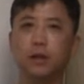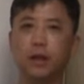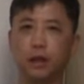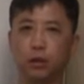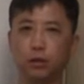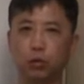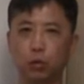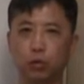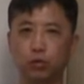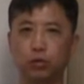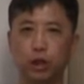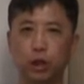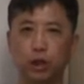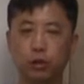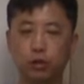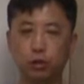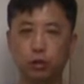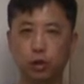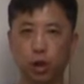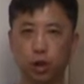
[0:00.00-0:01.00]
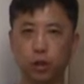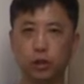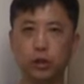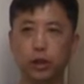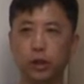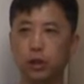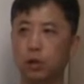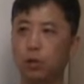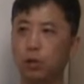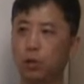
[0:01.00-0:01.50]
that don't try to
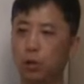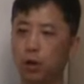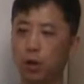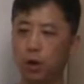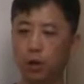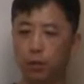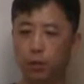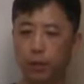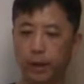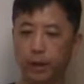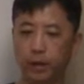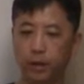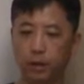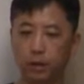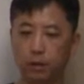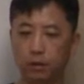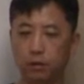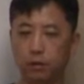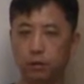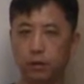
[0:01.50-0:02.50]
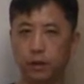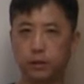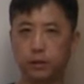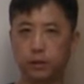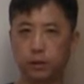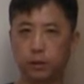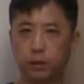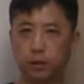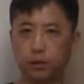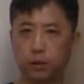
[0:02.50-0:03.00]
touch it, or when
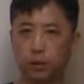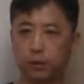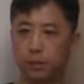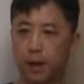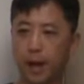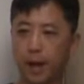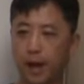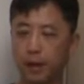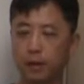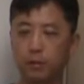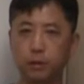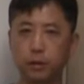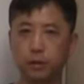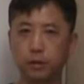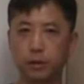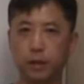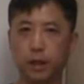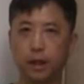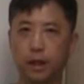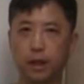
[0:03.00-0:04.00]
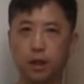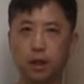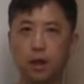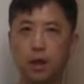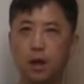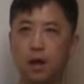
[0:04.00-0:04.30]
there's some animals like a